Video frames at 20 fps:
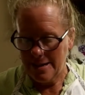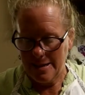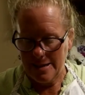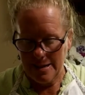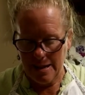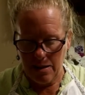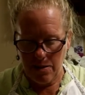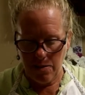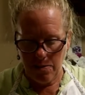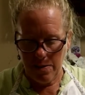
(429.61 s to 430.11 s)

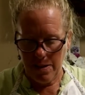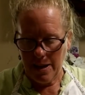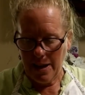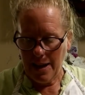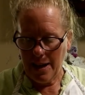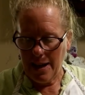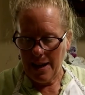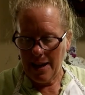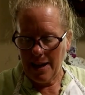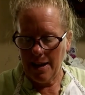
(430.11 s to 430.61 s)
So
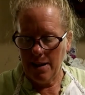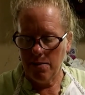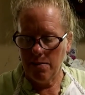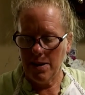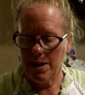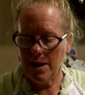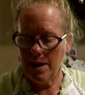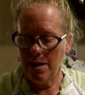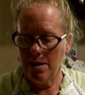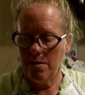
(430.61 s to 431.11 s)
here we
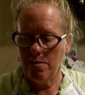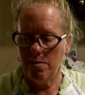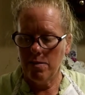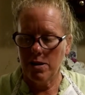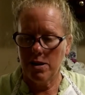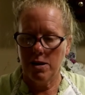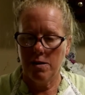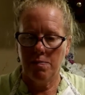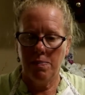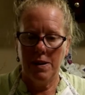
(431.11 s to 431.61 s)
go. We're
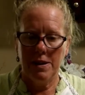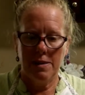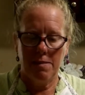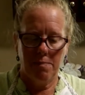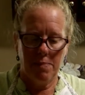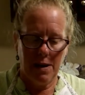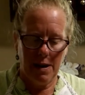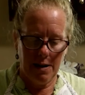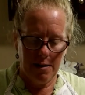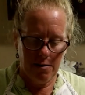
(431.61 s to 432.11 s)
going to put the
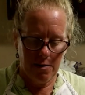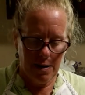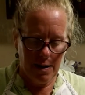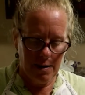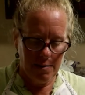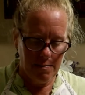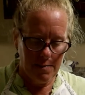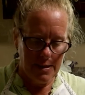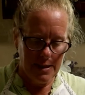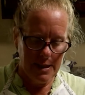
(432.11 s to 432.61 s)

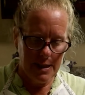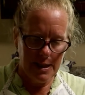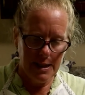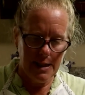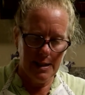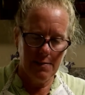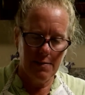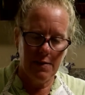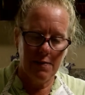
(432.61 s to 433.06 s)
breadcrumbs in.